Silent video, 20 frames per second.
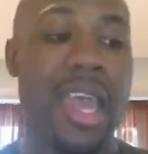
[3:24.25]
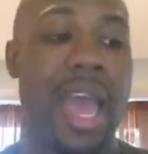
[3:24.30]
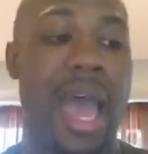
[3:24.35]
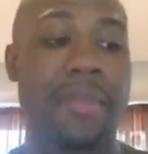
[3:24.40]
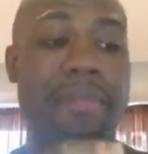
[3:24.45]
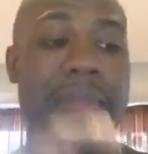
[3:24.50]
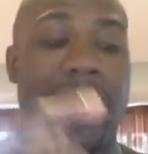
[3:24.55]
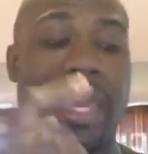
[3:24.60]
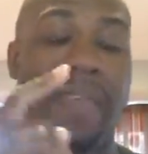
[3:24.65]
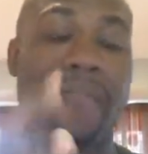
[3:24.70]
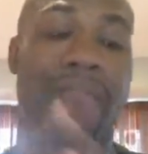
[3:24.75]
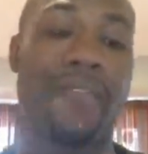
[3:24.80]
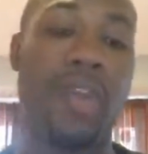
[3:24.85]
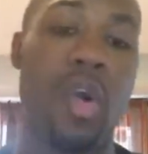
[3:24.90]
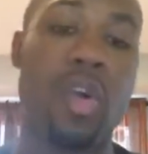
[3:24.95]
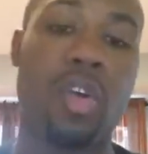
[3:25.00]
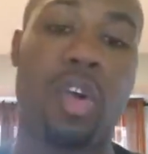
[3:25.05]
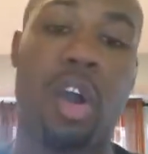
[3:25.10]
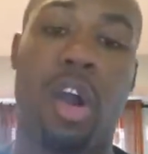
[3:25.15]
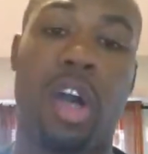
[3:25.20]
I'm making
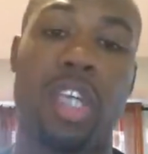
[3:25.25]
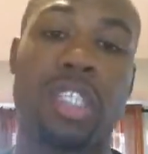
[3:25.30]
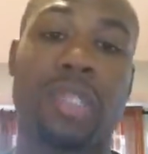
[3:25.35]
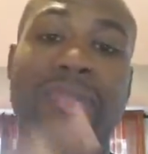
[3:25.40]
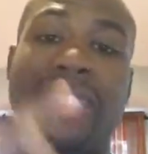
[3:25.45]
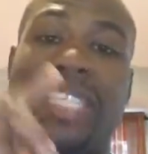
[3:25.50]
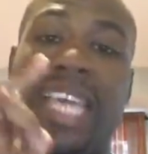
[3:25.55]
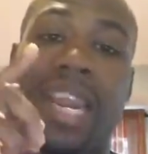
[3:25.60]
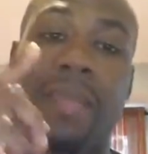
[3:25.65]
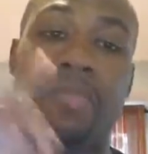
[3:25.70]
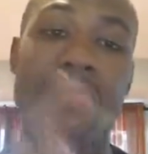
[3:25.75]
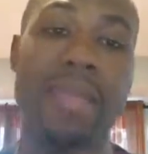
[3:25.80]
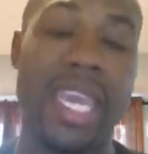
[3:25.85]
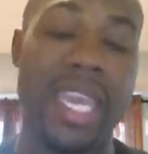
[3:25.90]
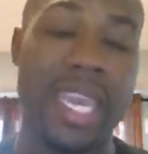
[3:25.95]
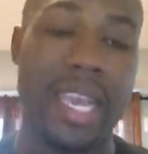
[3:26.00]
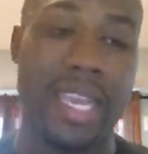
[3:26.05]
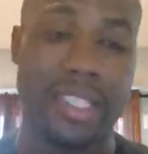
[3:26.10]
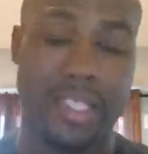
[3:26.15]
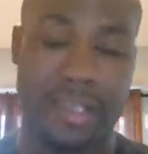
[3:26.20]
phone calls. I'm setting
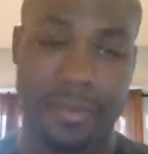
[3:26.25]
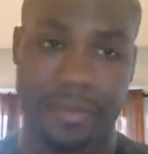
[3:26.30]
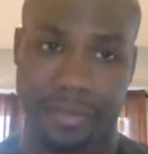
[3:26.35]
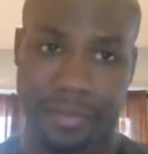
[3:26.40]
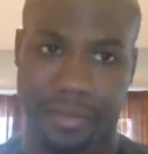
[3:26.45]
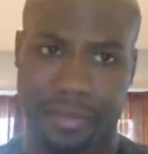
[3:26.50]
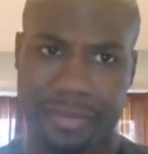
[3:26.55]
meetings.